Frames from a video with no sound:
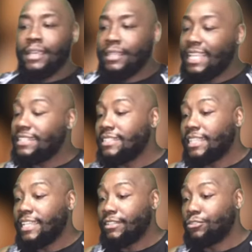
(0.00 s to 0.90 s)
let's just
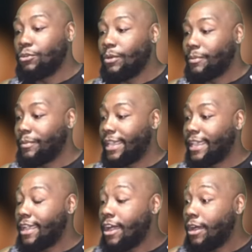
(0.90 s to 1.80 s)
get into it,
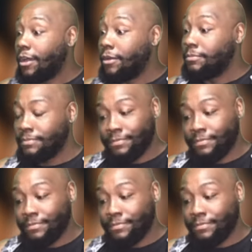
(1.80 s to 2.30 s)
man.